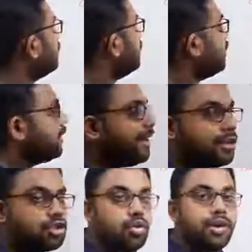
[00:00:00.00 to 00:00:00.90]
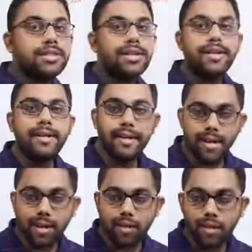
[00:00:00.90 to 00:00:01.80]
Next one is the real account.